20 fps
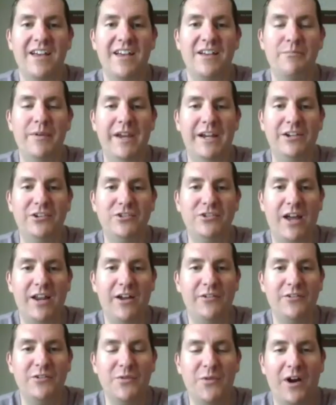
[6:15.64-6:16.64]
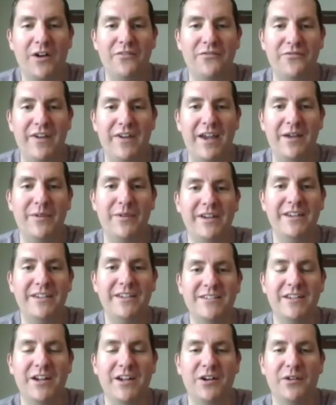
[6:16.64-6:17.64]
Big shout out to our
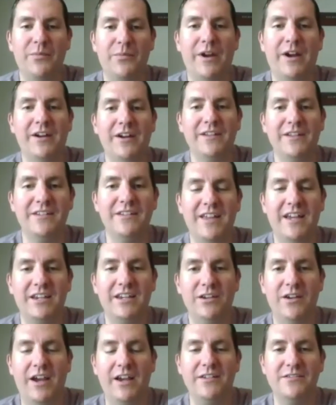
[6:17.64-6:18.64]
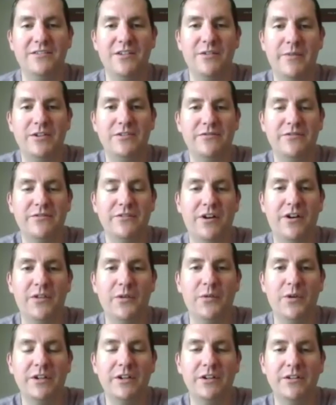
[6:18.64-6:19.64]
families and our parents. Thank you guys so much for all
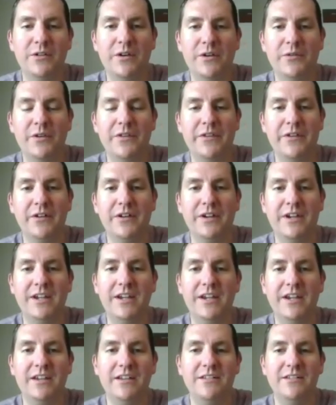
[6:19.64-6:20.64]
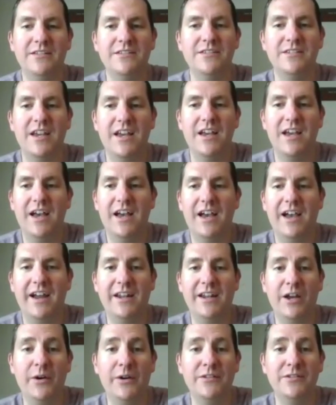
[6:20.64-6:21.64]
the work you're doing with your kids. I
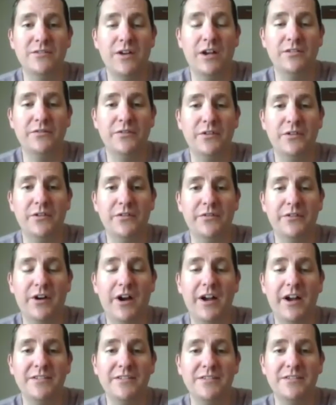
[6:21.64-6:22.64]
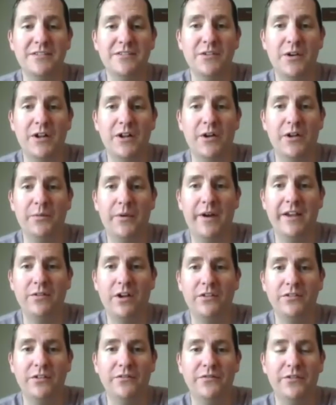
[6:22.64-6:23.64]
know it's stressful for us, so I know it's probably
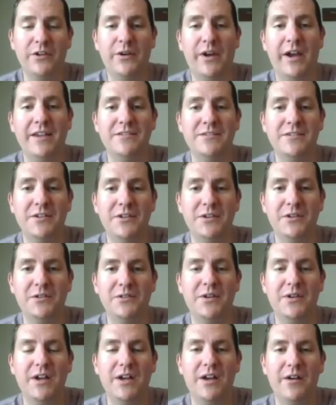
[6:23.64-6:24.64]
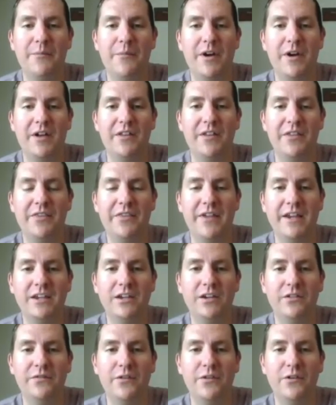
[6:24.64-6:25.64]
stressful for you guys too, but thank
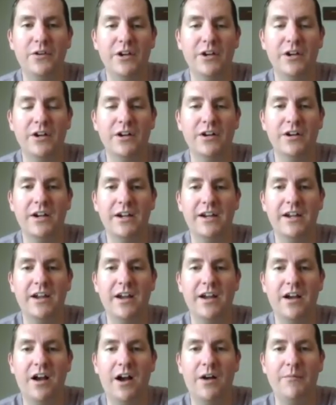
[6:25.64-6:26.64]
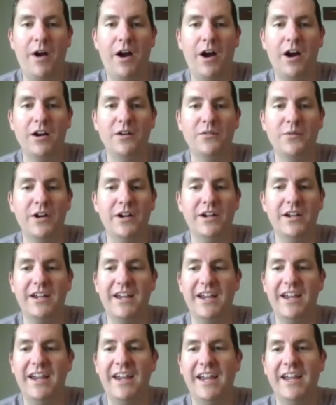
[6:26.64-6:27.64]
you for your um, hard work
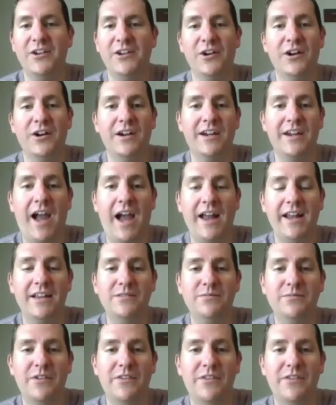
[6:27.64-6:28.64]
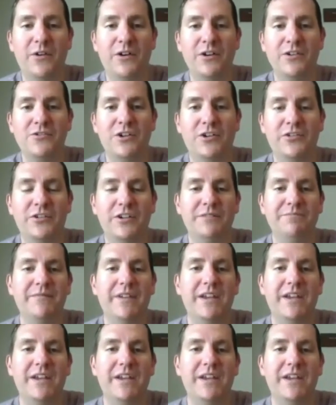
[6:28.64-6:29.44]
and your guidance with your children.